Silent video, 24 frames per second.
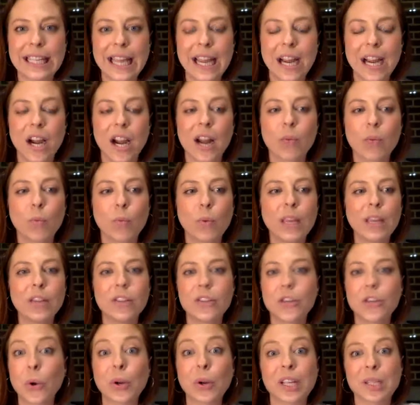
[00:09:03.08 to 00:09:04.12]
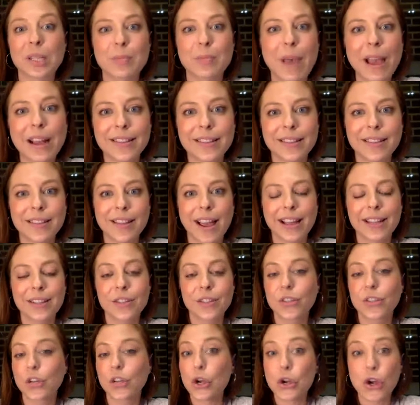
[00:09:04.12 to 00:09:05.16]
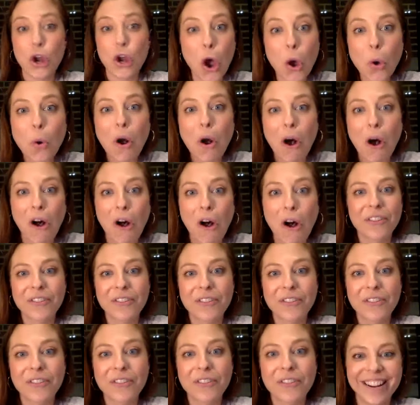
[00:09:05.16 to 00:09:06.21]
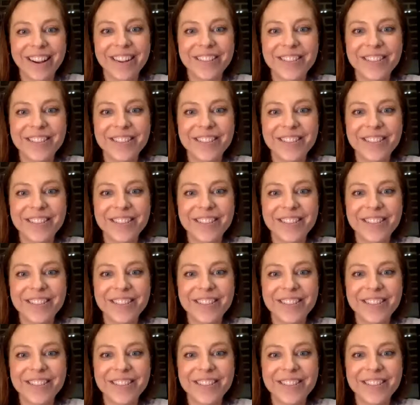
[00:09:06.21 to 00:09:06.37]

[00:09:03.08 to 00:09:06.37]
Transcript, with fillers: there, and we don't expect clients to know all of that